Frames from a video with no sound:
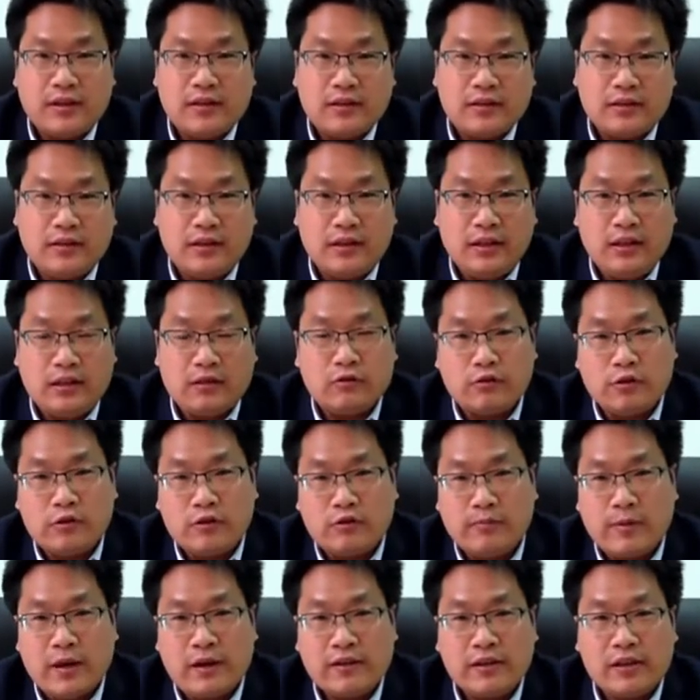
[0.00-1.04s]
the
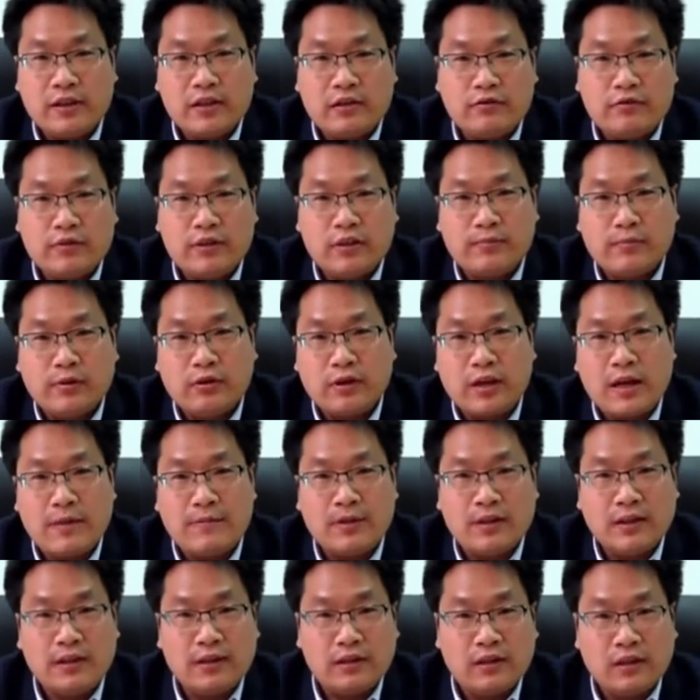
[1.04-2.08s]
corresponding irritable
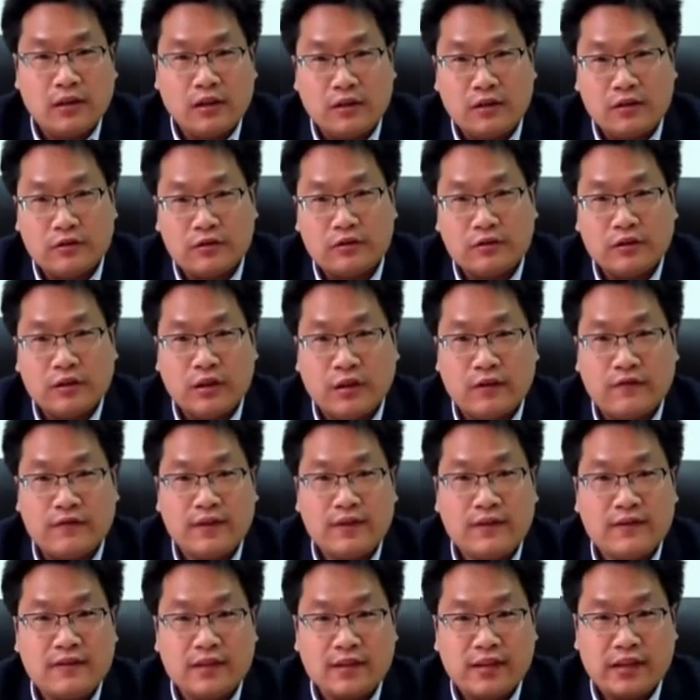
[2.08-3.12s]
capacity loss of
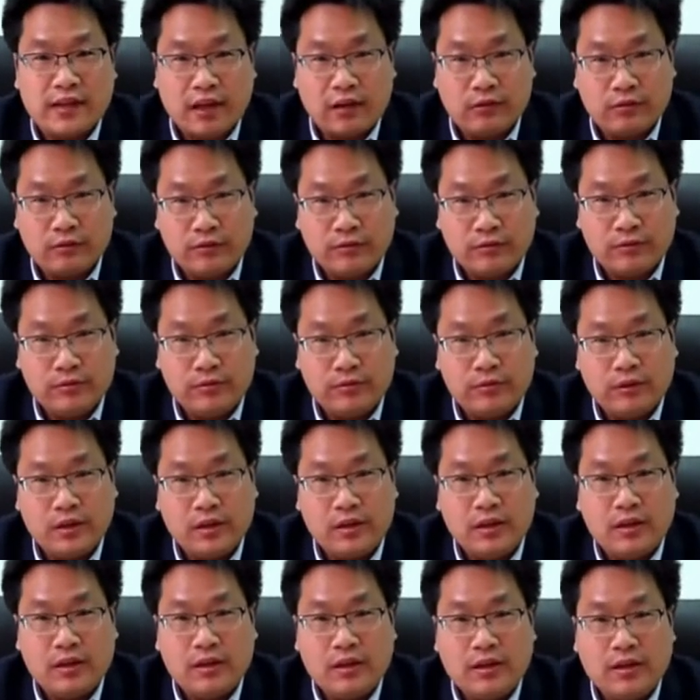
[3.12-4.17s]
this TiO2
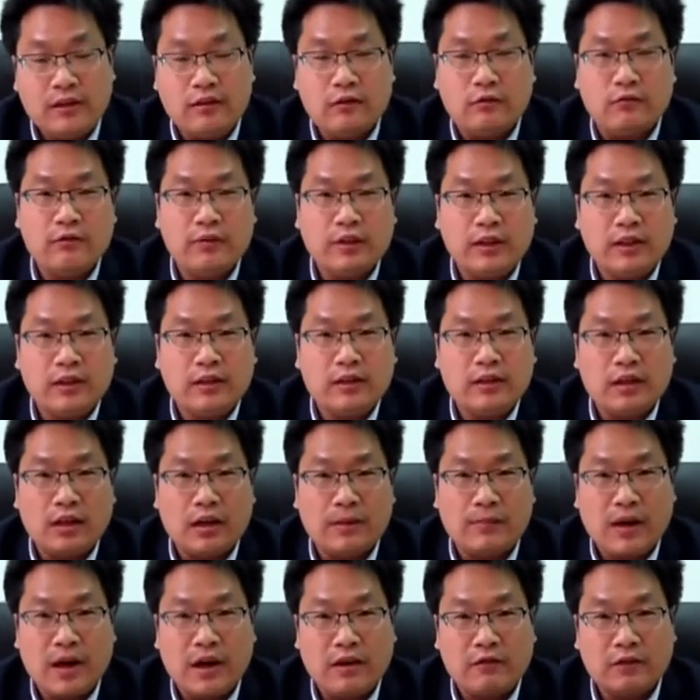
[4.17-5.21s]
is only
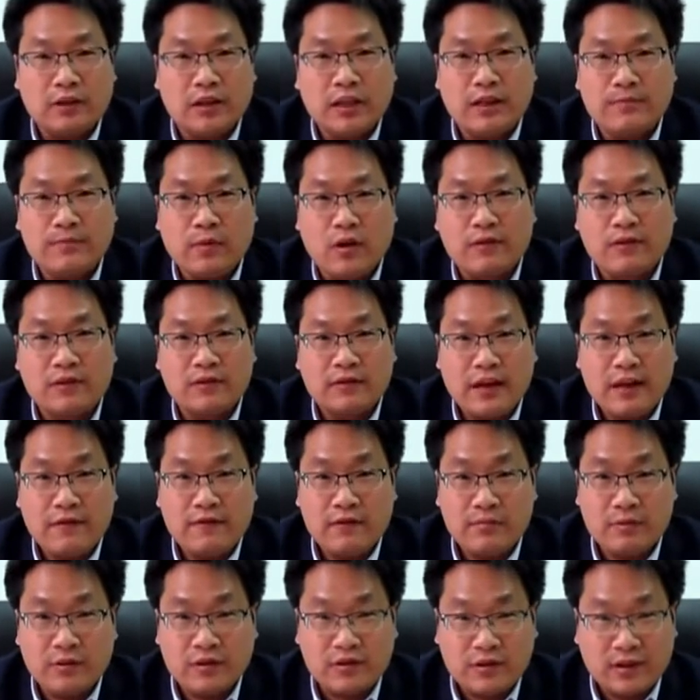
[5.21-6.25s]
about
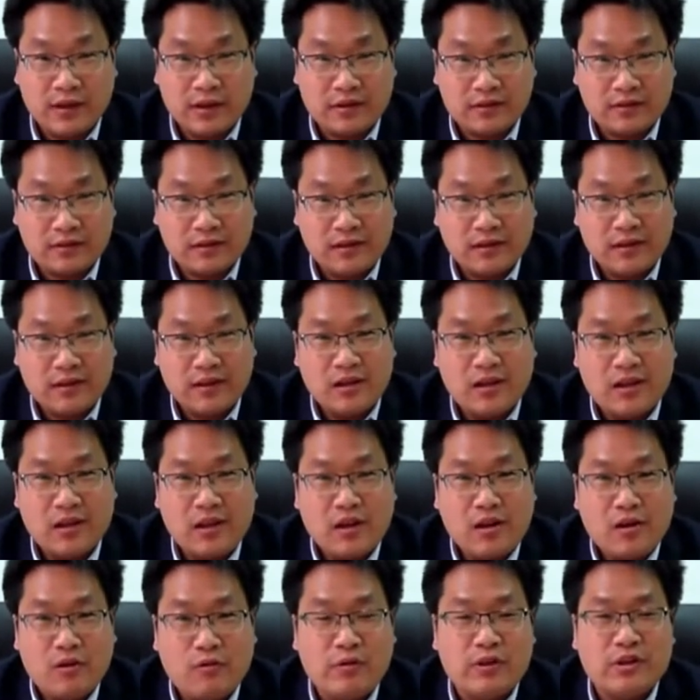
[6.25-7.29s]
10.7%,
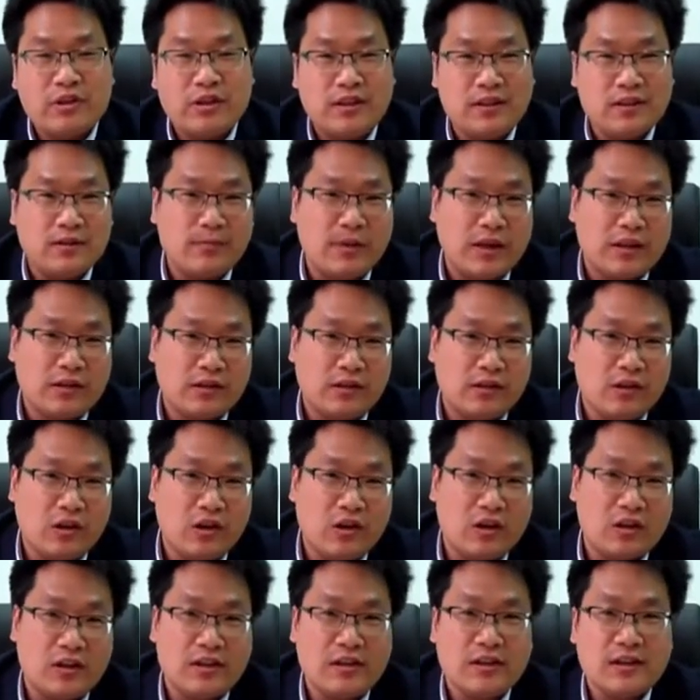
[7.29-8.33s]
which is much
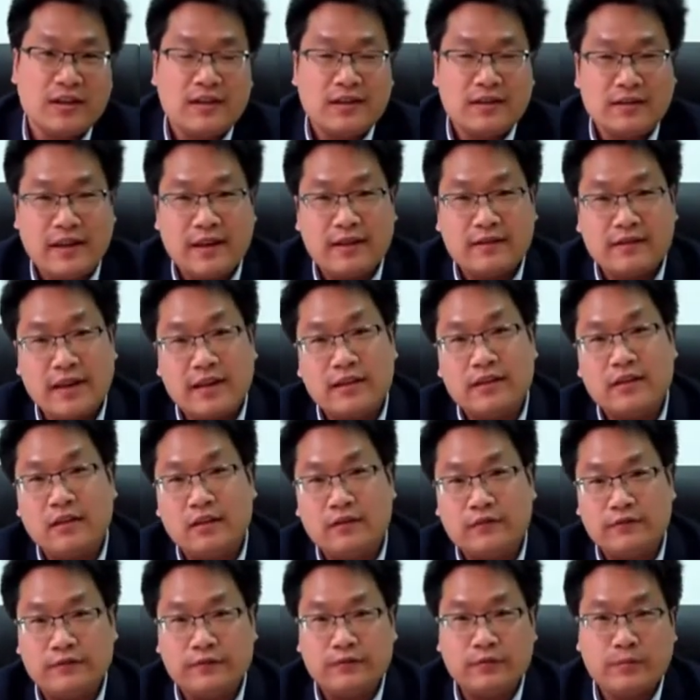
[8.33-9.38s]
lower than that
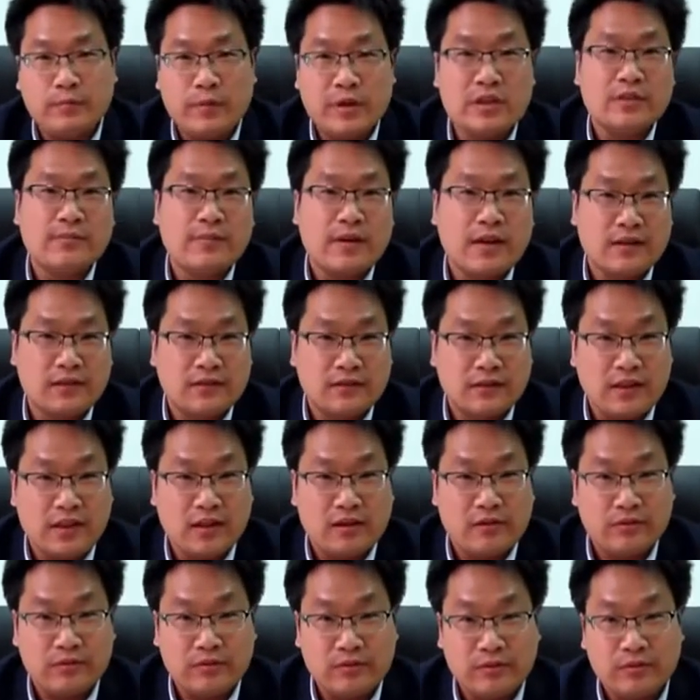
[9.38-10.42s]
of benchmark
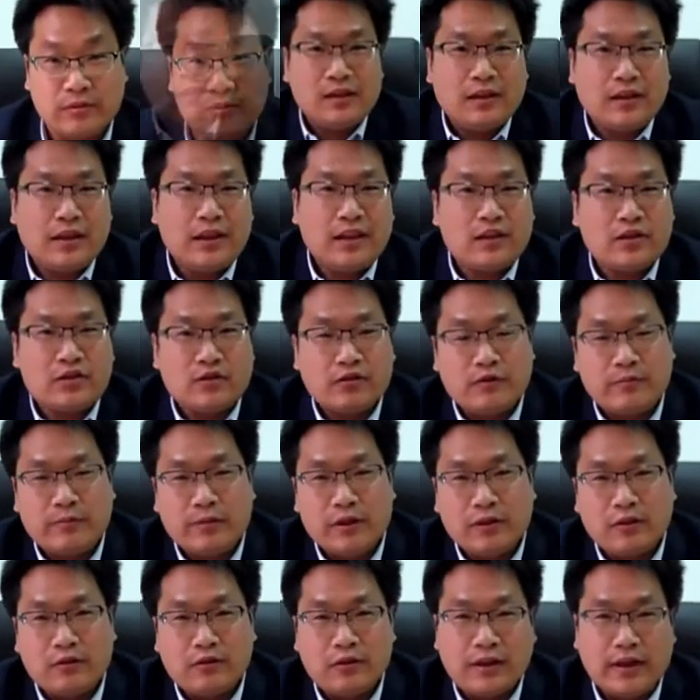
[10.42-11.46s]
TiO2. It should be
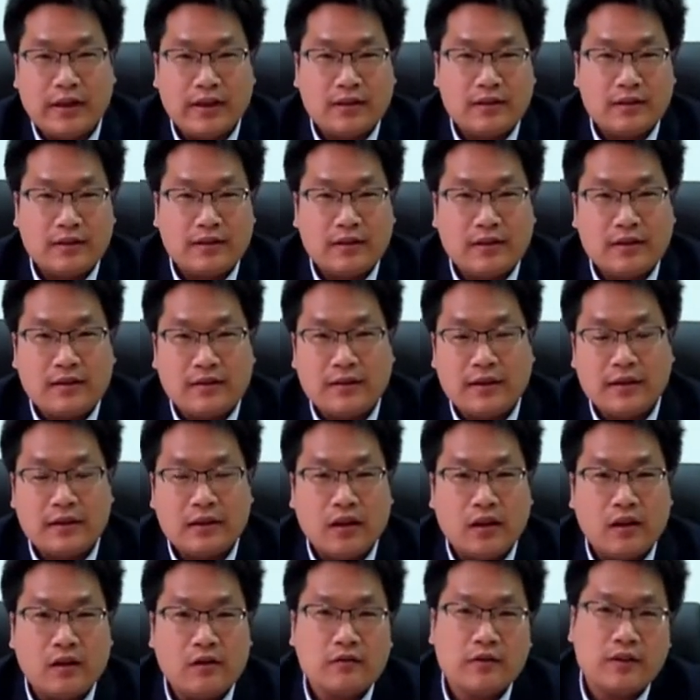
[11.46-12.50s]
noted that
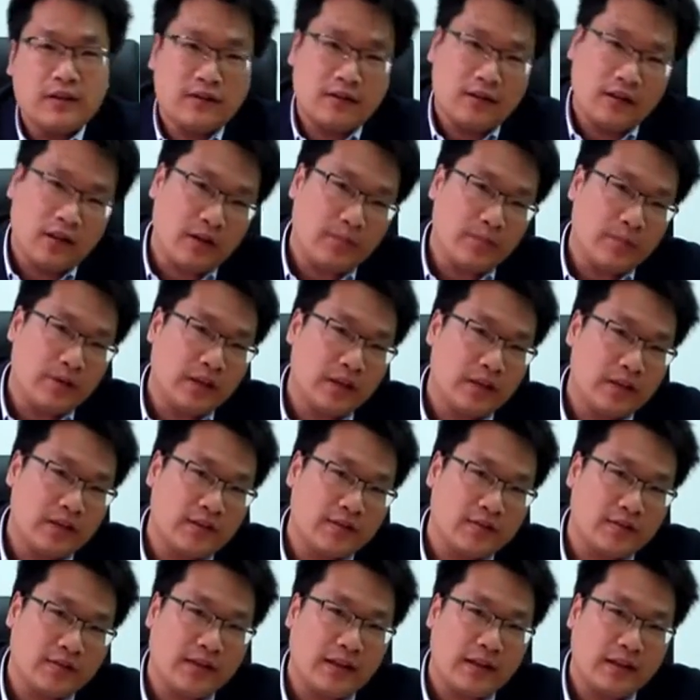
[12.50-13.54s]
all these
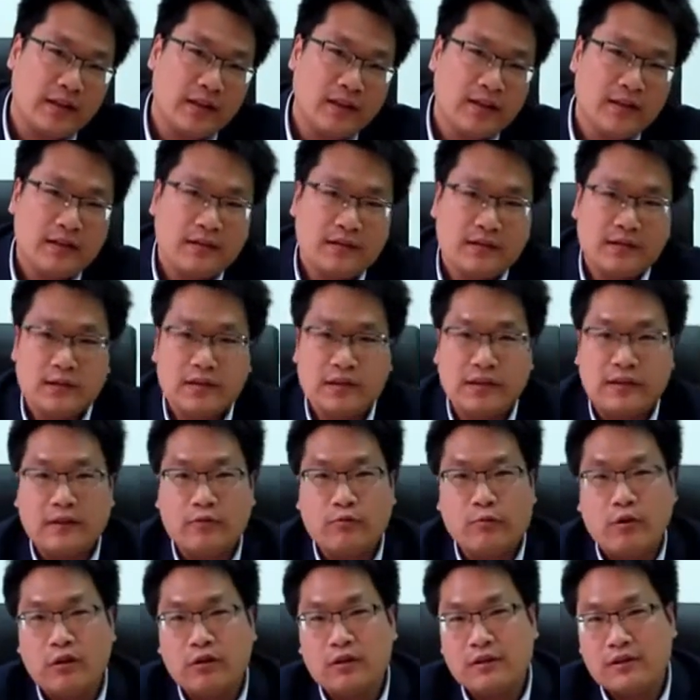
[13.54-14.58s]
application studies, such as the
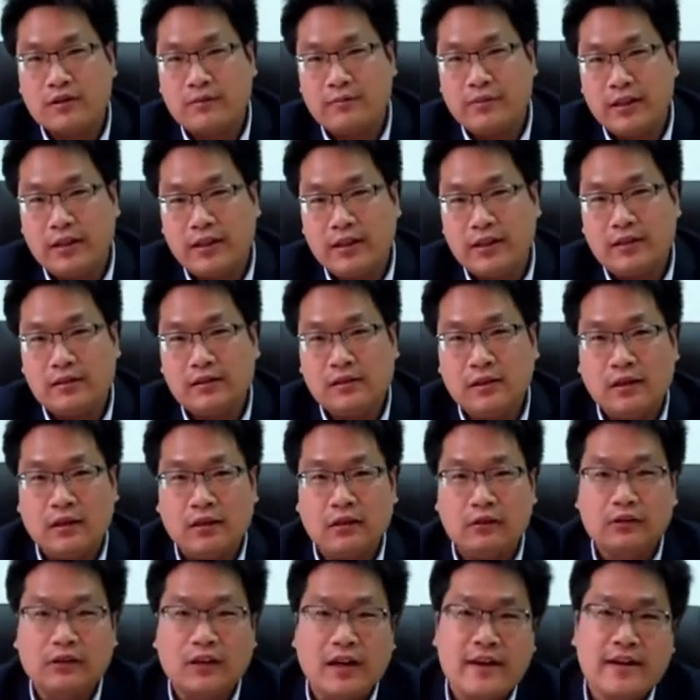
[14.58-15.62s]
water splitting
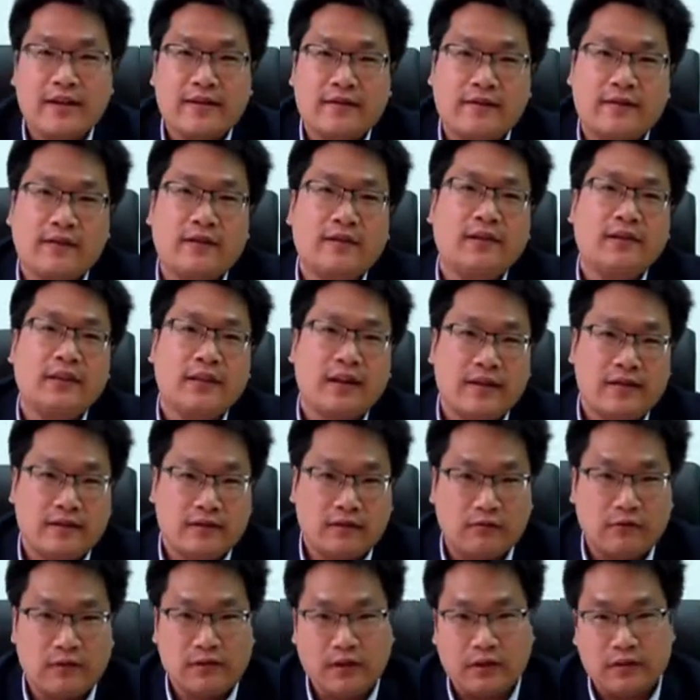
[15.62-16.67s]
or dye synthesized
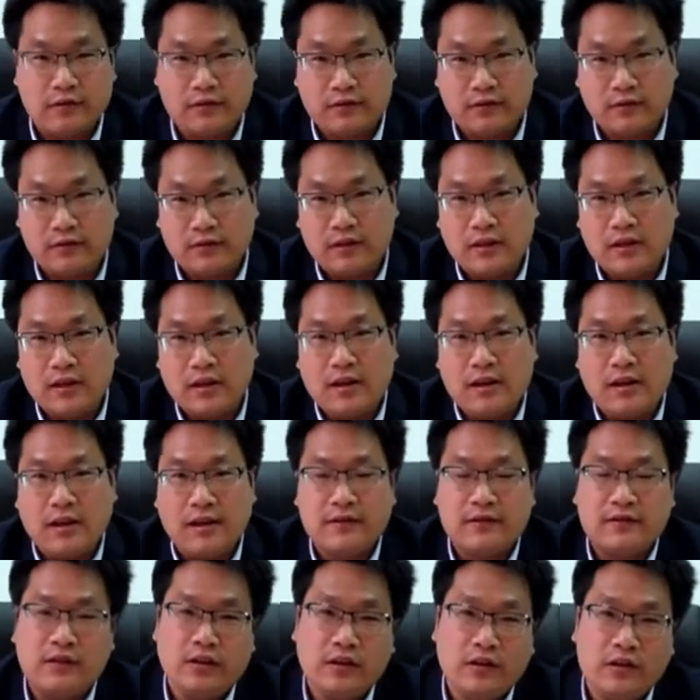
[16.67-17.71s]
cells, are
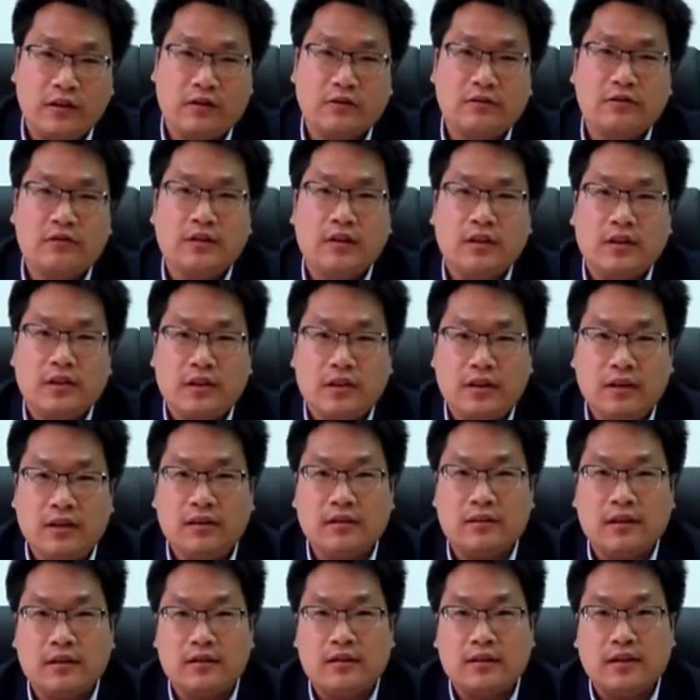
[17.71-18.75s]
still
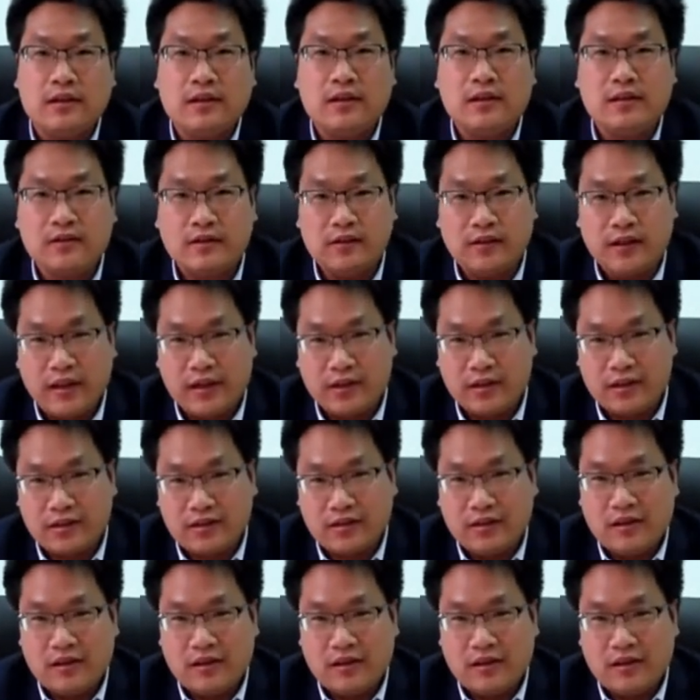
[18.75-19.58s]
in its early stage.